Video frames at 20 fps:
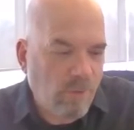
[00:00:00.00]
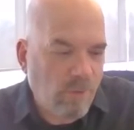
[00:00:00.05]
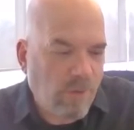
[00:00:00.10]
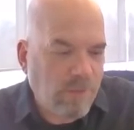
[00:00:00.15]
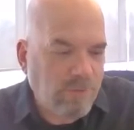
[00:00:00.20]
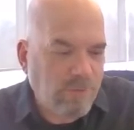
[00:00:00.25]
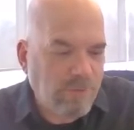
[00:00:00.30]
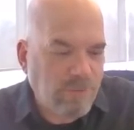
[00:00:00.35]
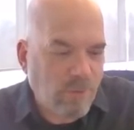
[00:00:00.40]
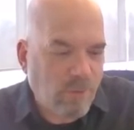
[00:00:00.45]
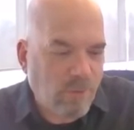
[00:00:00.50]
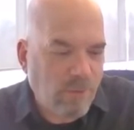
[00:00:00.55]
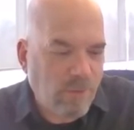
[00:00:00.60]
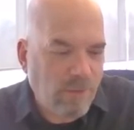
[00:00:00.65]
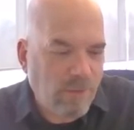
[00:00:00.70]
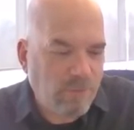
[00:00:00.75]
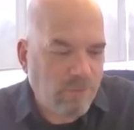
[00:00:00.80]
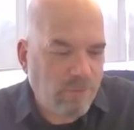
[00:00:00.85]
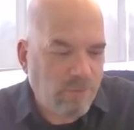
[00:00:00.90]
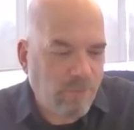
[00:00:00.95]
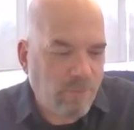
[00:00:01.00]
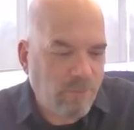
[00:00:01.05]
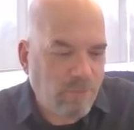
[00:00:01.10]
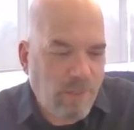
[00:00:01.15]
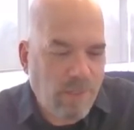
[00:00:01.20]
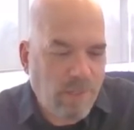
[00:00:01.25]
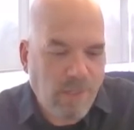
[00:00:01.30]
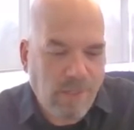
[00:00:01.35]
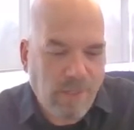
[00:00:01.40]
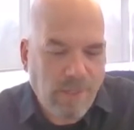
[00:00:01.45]
great stories for
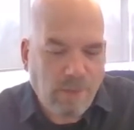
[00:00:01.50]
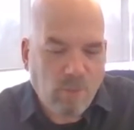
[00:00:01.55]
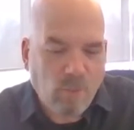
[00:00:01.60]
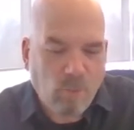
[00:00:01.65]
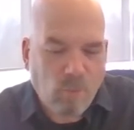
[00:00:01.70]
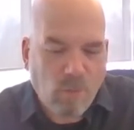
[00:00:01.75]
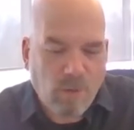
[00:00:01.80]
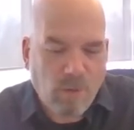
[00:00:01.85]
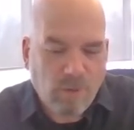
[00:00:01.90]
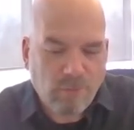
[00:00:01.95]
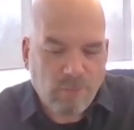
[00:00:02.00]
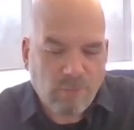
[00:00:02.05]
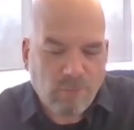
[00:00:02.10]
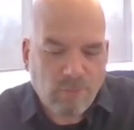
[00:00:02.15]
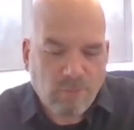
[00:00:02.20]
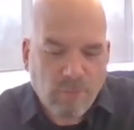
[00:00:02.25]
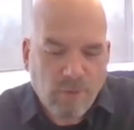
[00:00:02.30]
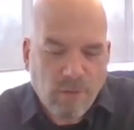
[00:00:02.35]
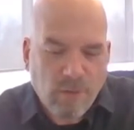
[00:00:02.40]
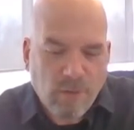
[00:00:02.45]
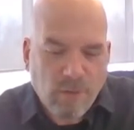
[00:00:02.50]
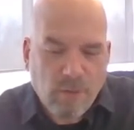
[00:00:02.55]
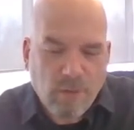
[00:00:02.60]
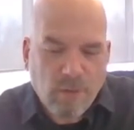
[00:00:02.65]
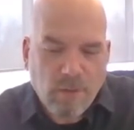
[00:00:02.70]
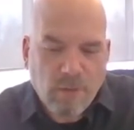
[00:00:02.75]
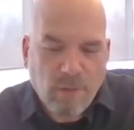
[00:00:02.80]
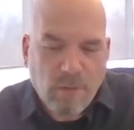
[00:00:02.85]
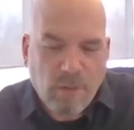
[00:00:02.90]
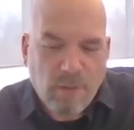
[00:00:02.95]
me was,
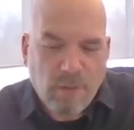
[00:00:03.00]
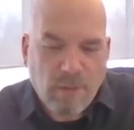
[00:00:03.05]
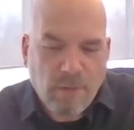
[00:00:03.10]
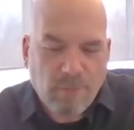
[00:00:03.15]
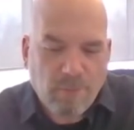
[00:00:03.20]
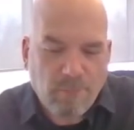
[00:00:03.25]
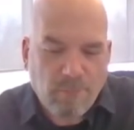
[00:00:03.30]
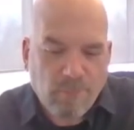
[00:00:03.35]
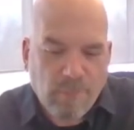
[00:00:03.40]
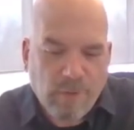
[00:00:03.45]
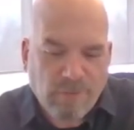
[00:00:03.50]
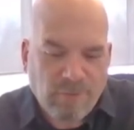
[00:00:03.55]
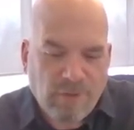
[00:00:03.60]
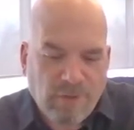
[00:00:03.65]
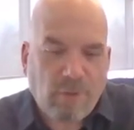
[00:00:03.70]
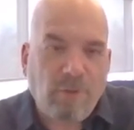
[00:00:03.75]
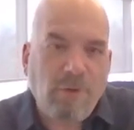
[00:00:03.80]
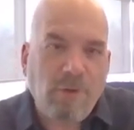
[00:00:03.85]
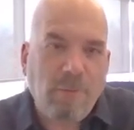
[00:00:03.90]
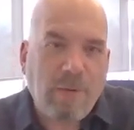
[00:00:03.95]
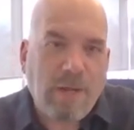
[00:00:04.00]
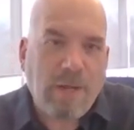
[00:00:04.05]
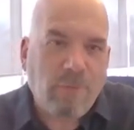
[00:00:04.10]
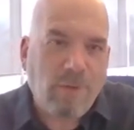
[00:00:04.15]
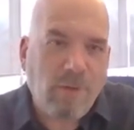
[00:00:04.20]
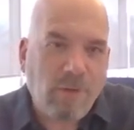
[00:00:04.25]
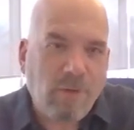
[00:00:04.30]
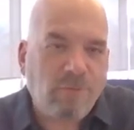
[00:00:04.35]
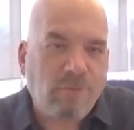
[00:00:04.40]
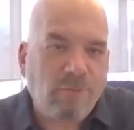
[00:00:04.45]
as I learned about
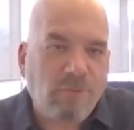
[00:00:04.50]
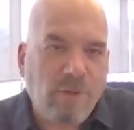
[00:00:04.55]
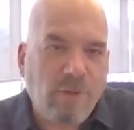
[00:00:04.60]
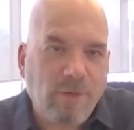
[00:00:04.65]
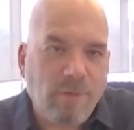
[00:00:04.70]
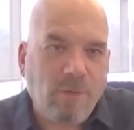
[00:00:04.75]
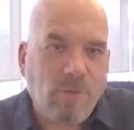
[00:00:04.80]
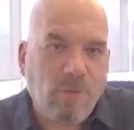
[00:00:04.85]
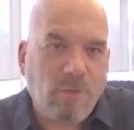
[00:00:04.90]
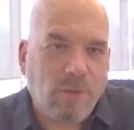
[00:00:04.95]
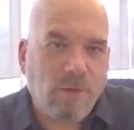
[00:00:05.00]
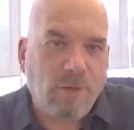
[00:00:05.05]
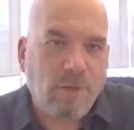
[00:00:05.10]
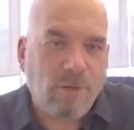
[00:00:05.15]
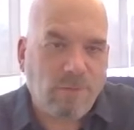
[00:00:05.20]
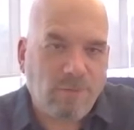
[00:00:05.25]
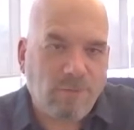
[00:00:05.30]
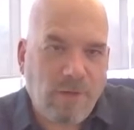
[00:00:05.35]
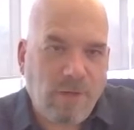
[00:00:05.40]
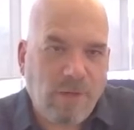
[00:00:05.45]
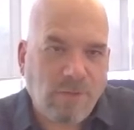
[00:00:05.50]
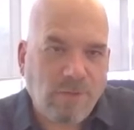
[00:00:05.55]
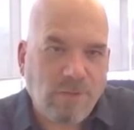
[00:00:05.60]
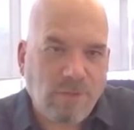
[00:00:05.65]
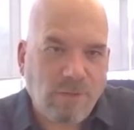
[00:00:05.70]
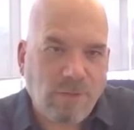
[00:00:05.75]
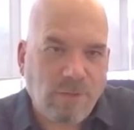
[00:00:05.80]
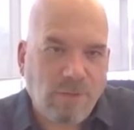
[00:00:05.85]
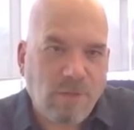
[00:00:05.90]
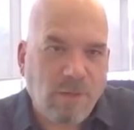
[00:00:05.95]
the history of the
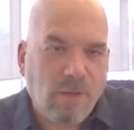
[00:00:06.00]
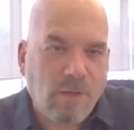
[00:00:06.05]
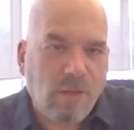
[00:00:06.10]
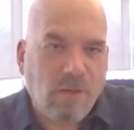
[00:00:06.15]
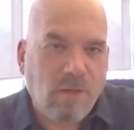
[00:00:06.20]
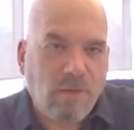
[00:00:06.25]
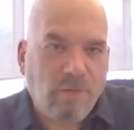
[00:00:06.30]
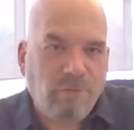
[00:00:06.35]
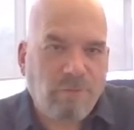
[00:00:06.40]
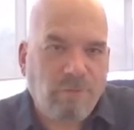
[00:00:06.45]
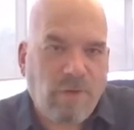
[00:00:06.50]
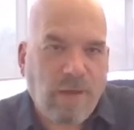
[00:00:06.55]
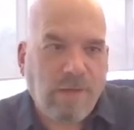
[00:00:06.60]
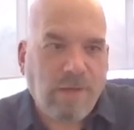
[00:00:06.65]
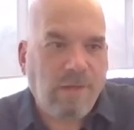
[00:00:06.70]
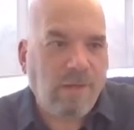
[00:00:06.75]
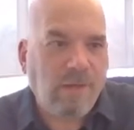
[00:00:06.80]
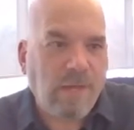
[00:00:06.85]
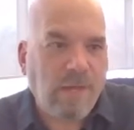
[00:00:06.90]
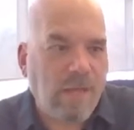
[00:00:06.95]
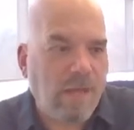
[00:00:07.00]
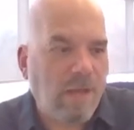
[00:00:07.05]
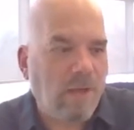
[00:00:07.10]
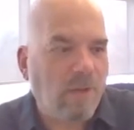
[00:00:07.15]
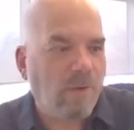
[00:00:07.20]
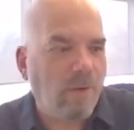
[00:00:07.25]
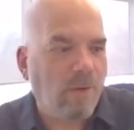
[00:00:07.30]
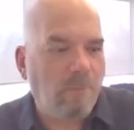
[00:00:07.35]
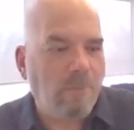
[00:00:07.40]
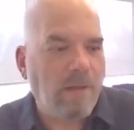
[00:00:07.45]
organization, finding
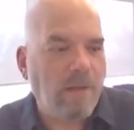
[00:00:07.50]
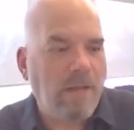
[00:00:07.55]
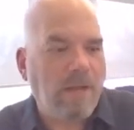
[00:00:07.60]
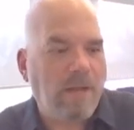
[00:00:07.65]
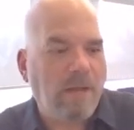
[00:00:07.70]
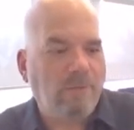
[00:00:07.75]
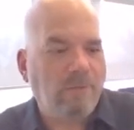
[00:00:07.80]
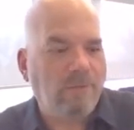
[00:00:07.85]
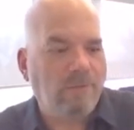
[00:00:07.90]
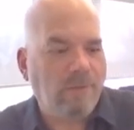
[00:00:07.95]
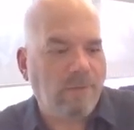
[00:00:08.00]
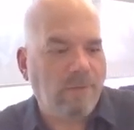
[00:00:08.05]
out about